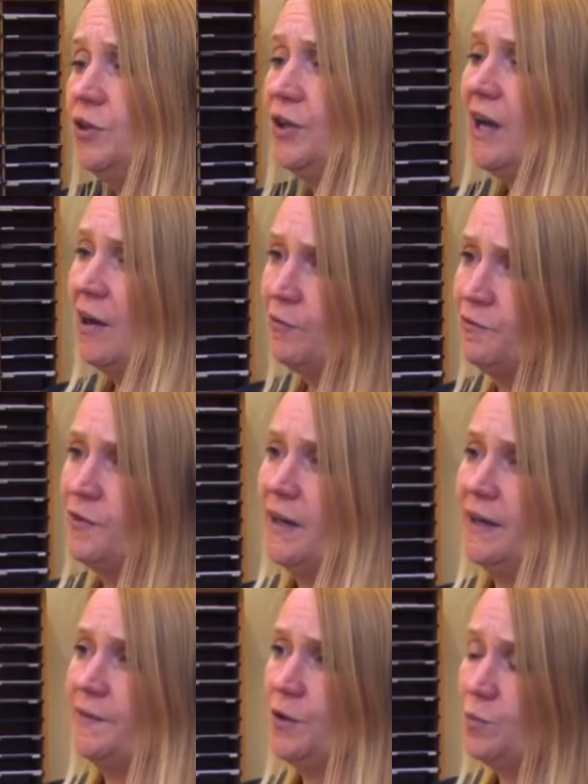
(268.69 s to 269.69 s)
can
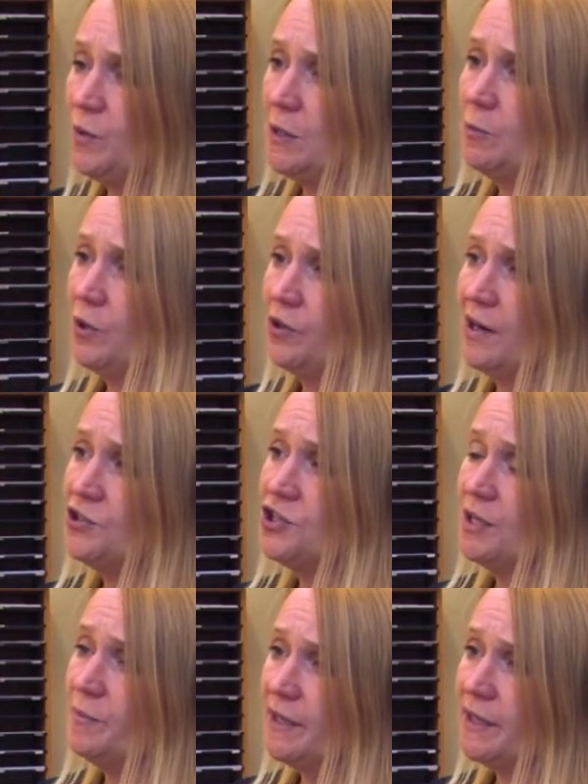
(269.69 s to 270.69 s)
find that people are
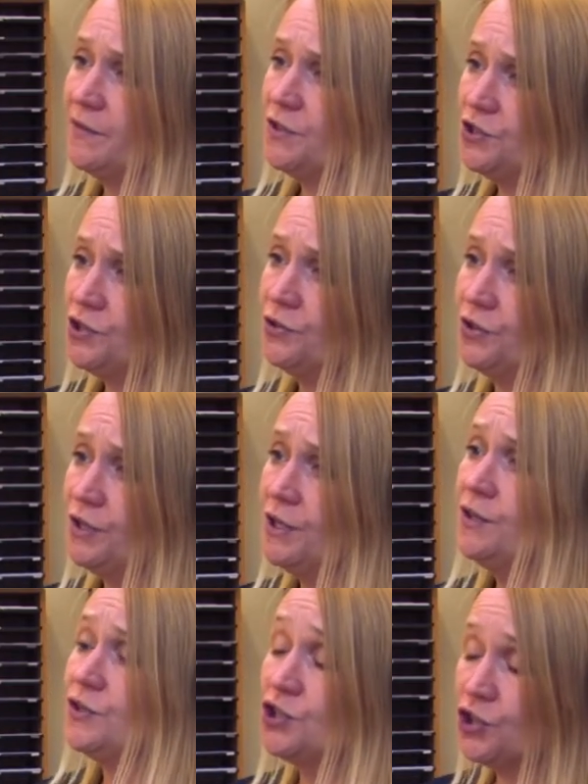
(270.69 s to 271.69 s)
actually making the
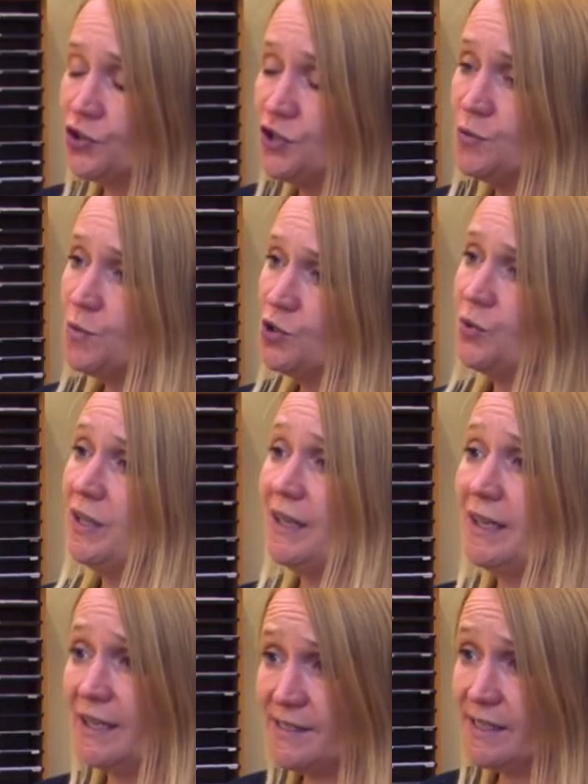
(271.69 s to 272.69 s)
choice between
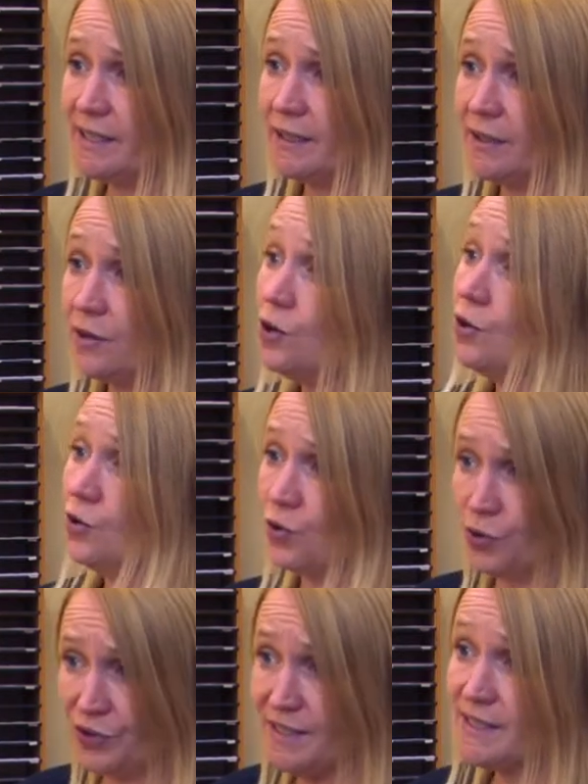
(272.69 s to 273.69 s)
heating
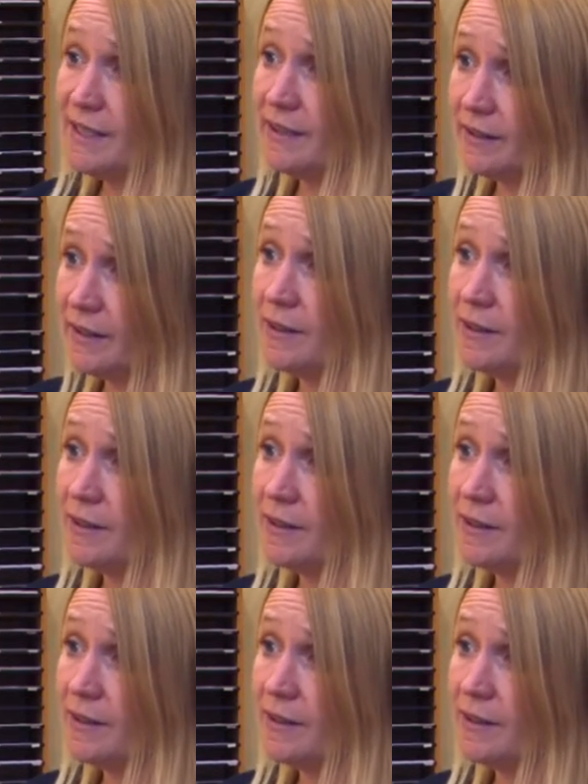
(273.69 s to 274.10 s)
or eating.